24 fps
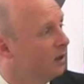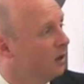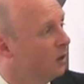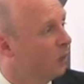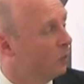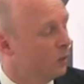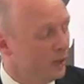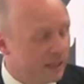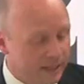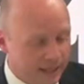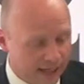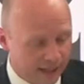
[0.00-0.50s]

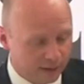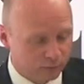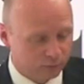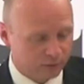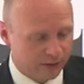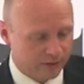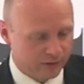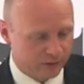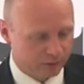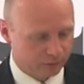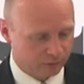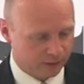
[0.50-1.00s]
we now
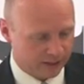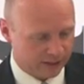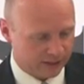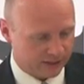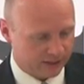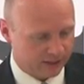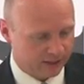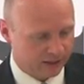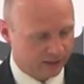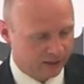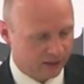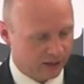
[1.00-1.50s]
run the
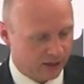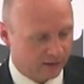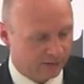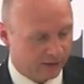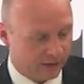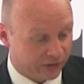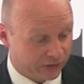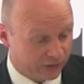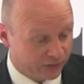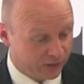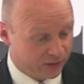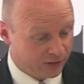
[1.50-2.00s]
risk of a
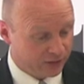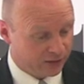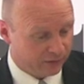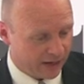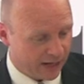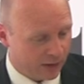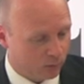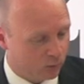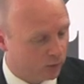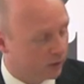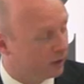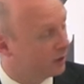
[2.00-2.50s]
third of
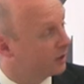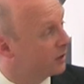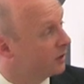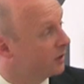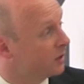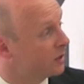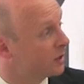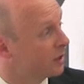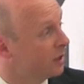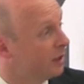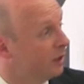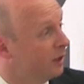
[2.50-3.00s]
our
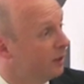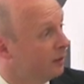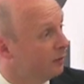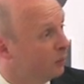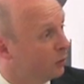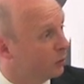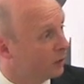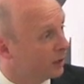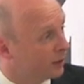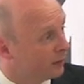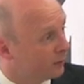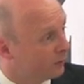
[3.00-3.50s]
workers
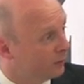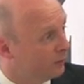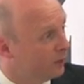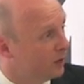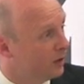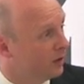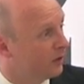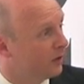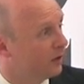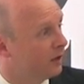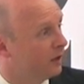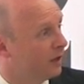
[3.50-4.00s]
falling
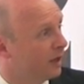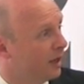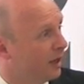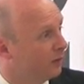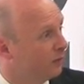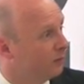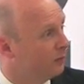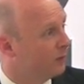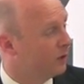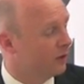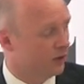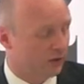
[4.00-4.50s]
further and
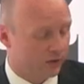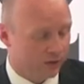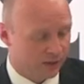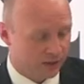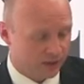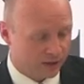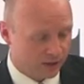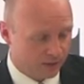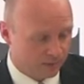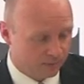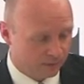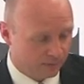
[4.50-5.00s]
further
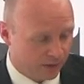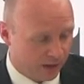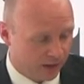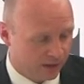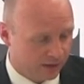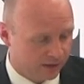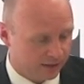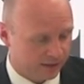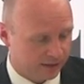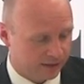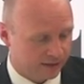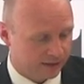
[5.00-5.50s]

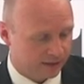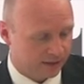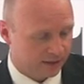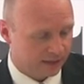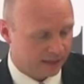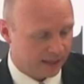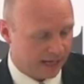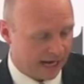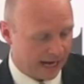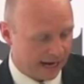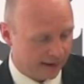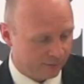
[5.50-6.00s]
behind
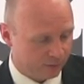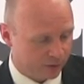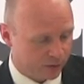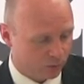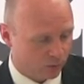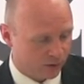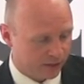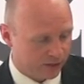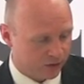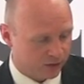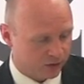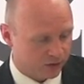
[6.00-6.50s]
average
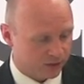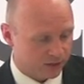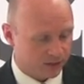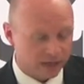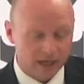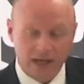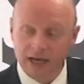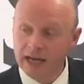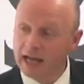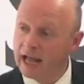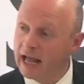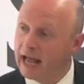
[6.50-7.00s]
wages,
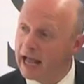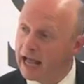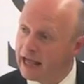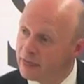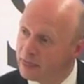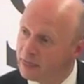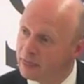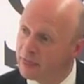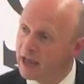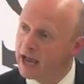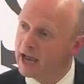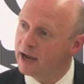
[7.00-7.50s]

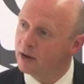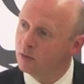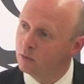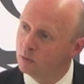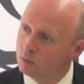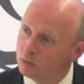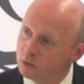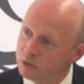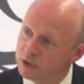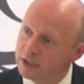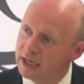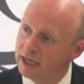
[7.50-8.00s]
and that
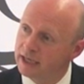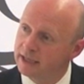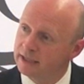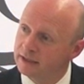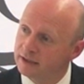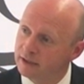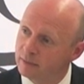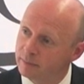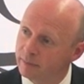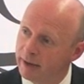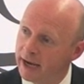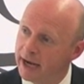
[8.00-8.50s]
will take
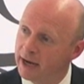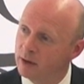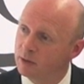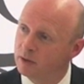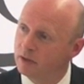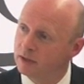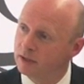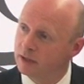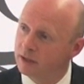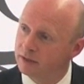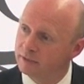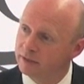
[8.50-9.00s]
the power
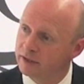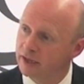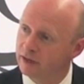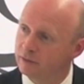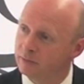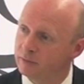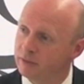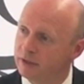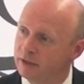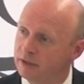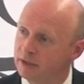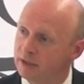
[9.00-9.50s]
of
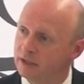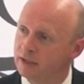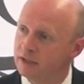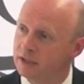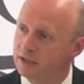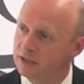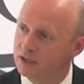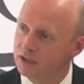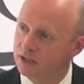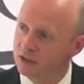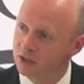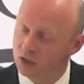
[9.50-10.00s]
government
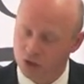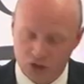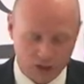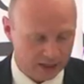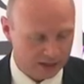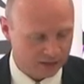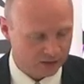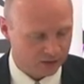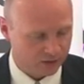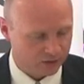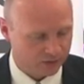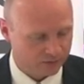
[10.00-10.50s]
to
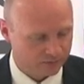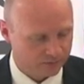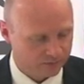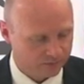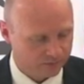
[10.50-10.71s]
change.